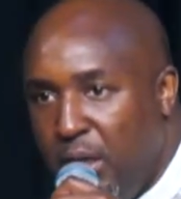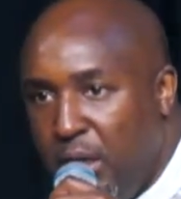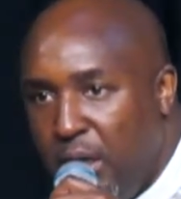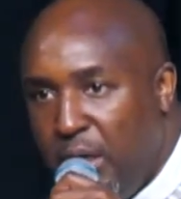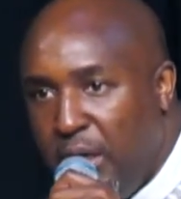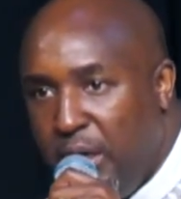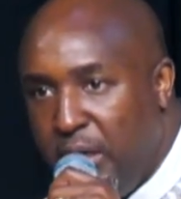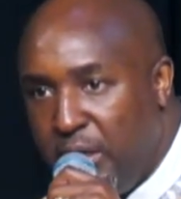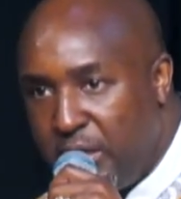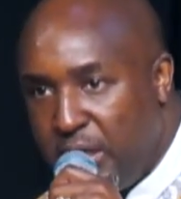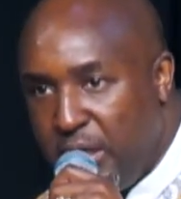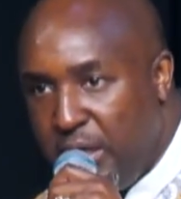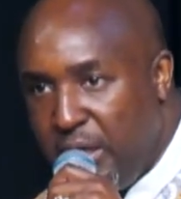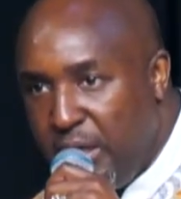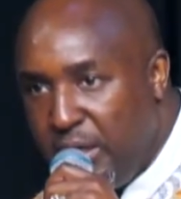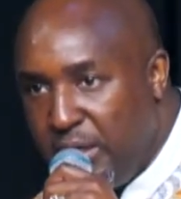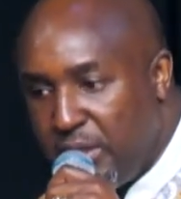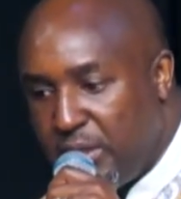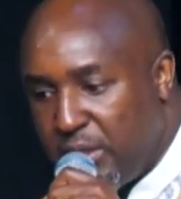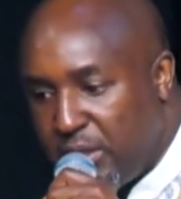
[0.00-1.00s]
It
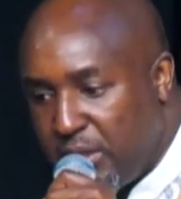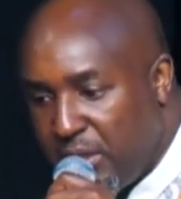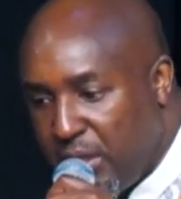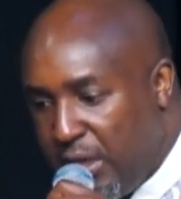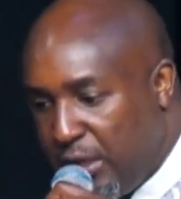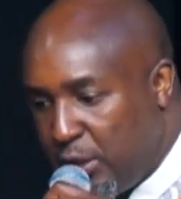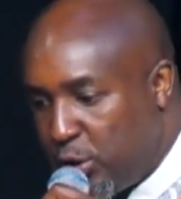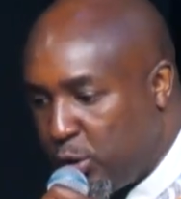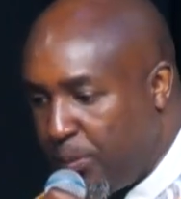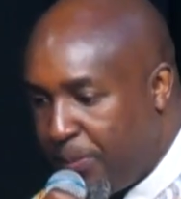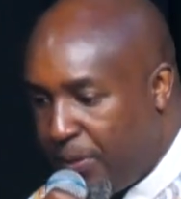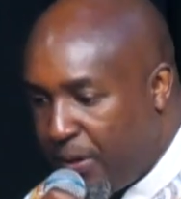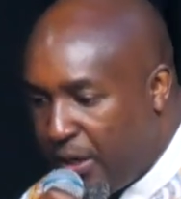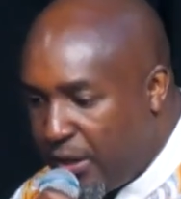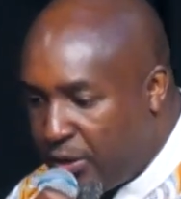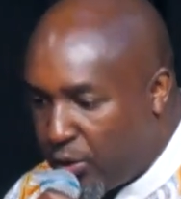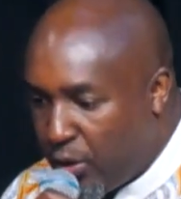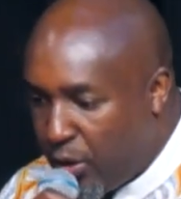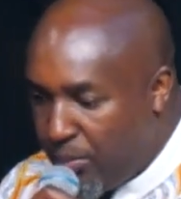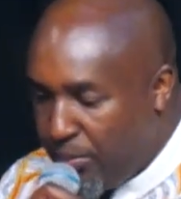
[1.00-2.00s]
is a
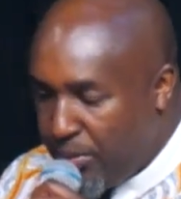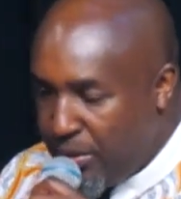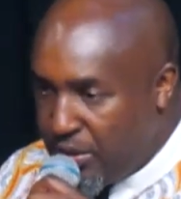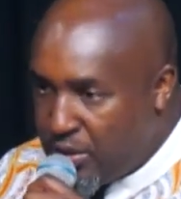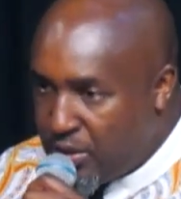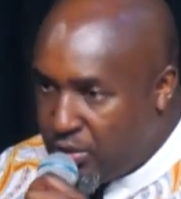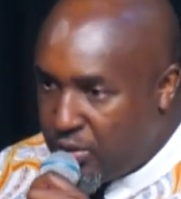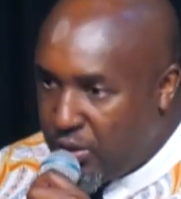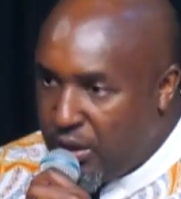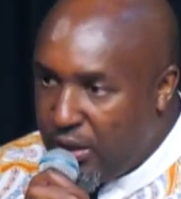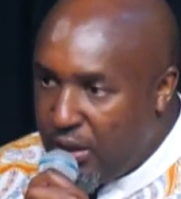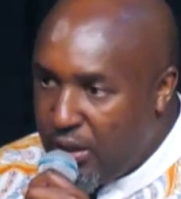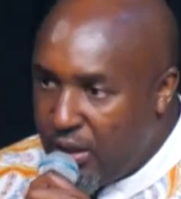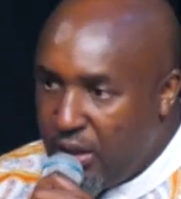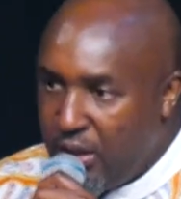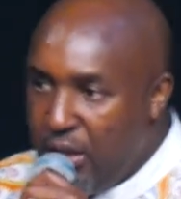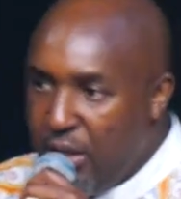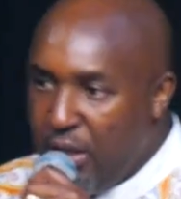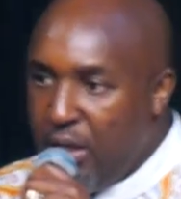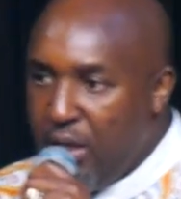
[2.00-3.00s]
supernatural mystery
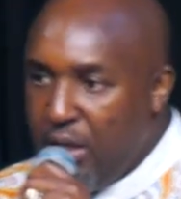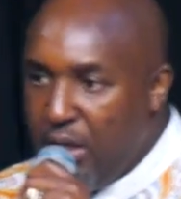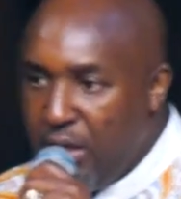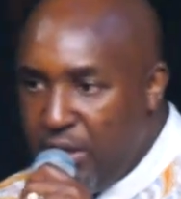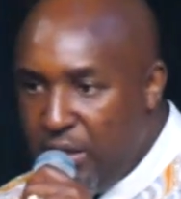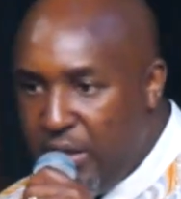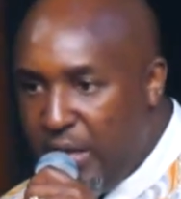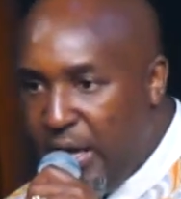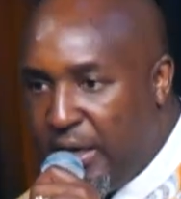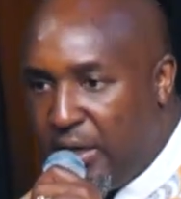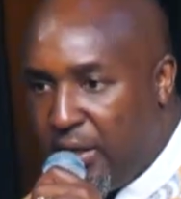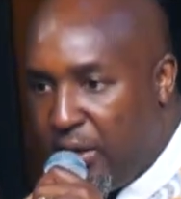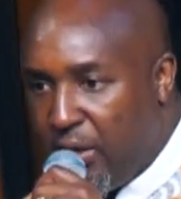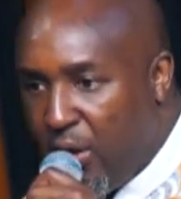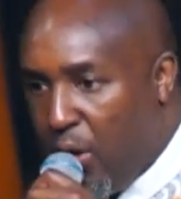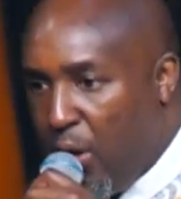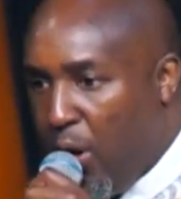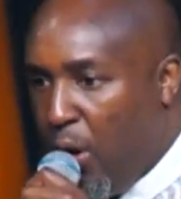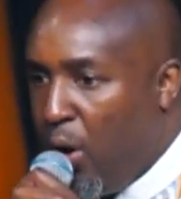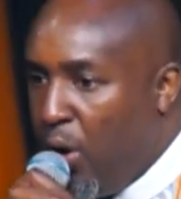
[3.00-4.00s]
that
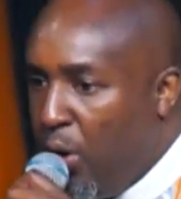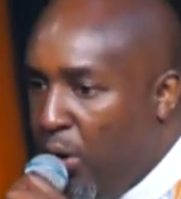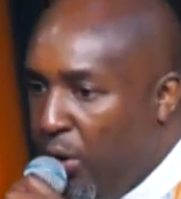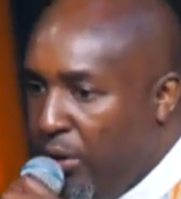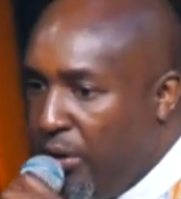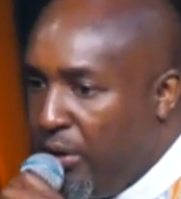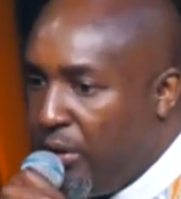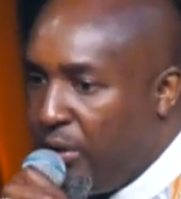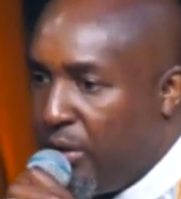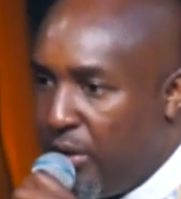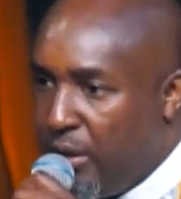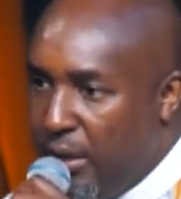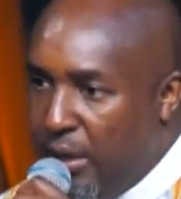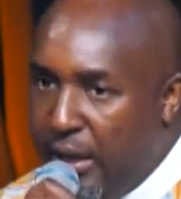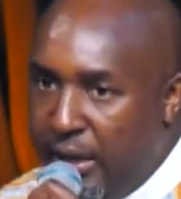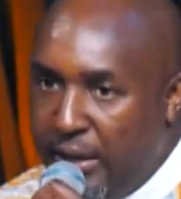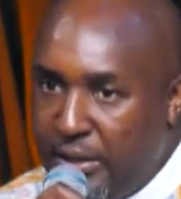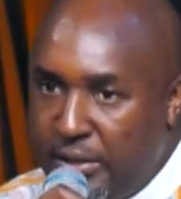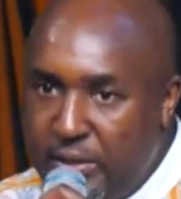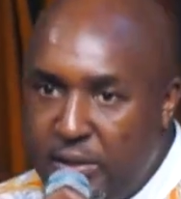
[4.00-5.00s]
God
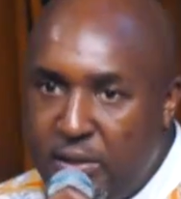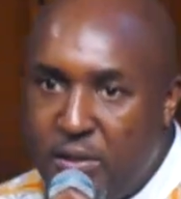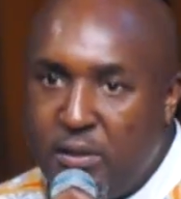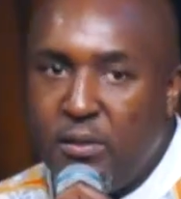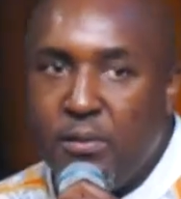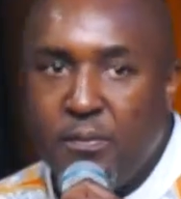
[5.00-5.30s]
has,